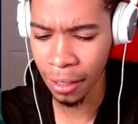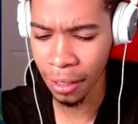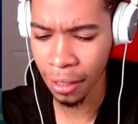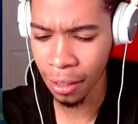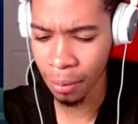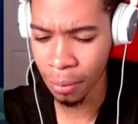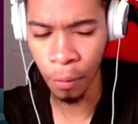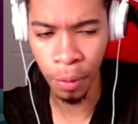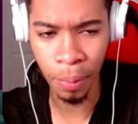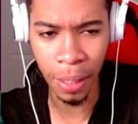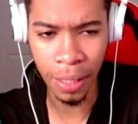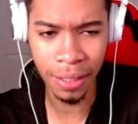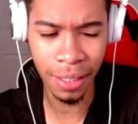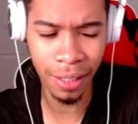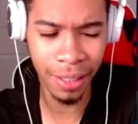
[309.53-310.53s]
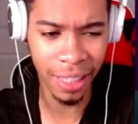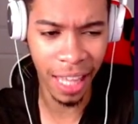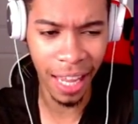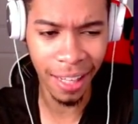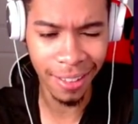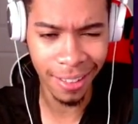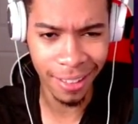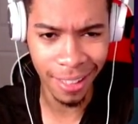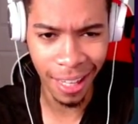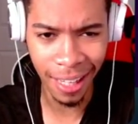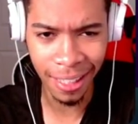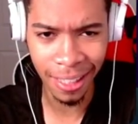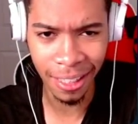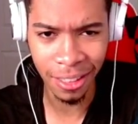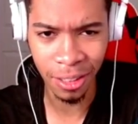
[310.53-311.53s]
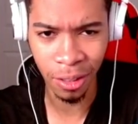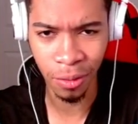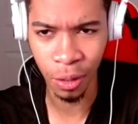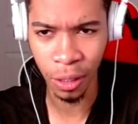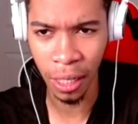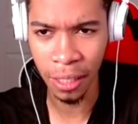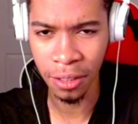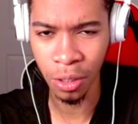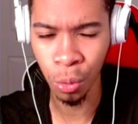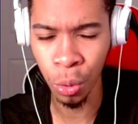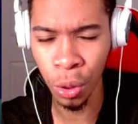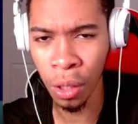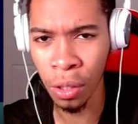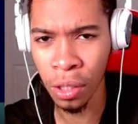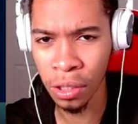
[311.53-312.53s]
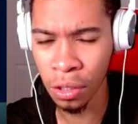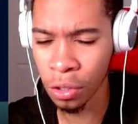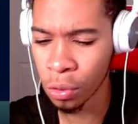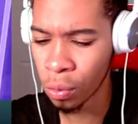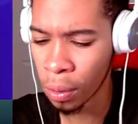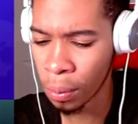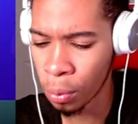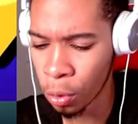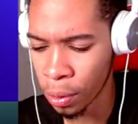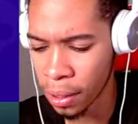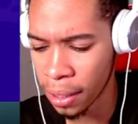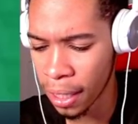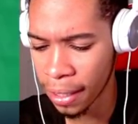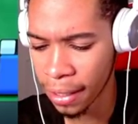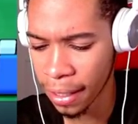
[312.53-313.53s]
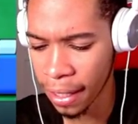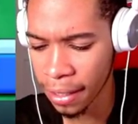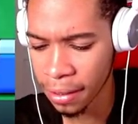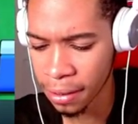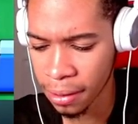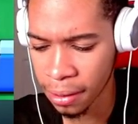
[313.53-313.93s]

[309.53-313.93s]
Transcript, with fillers: I'm lagging. Basically lagged and died that server, guys. So we are going to do one more with Dyna, guys.